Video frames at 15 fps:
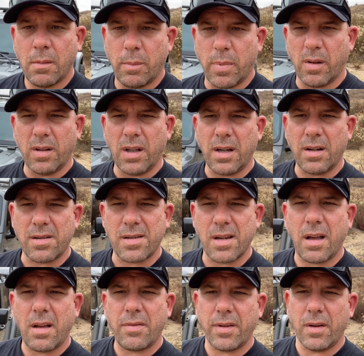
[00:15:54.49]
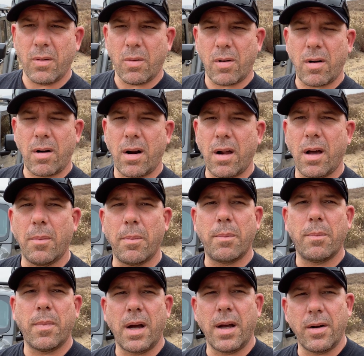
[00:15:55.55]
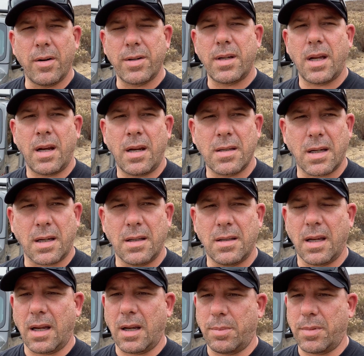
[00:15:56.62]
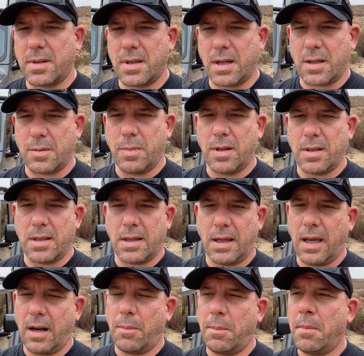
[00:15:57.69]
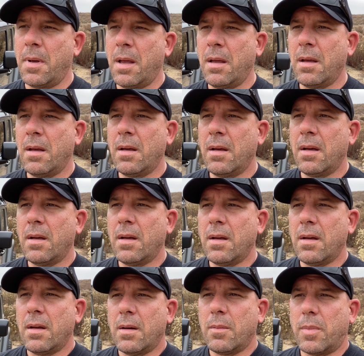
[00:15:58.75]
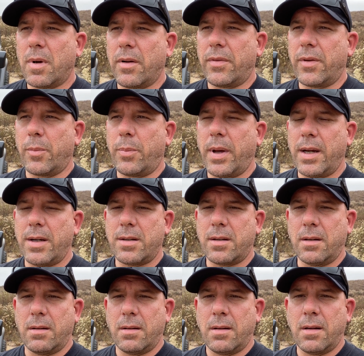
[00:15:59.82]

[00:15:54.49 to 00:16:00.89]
build it yourself and order it up. My understanding is it can take up to 6 months to get them, but if you're patient,